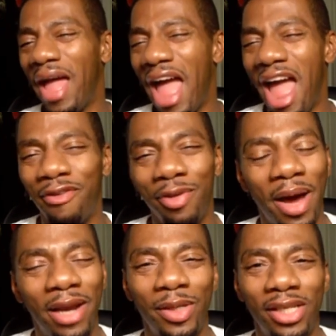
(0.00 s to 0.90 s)

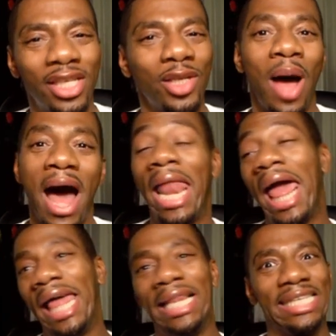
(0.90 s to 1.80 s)
Everybody
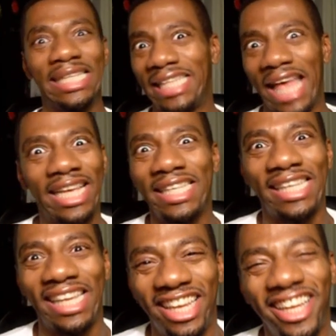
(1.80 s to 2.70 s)
was just so hot and
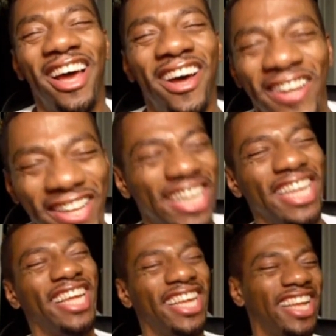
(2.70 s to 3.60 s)
sexy,
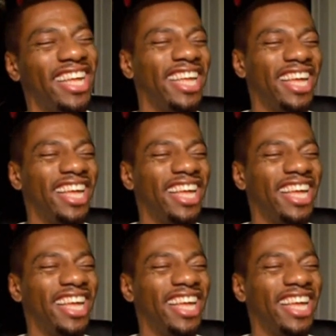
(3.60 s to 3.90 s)
you know.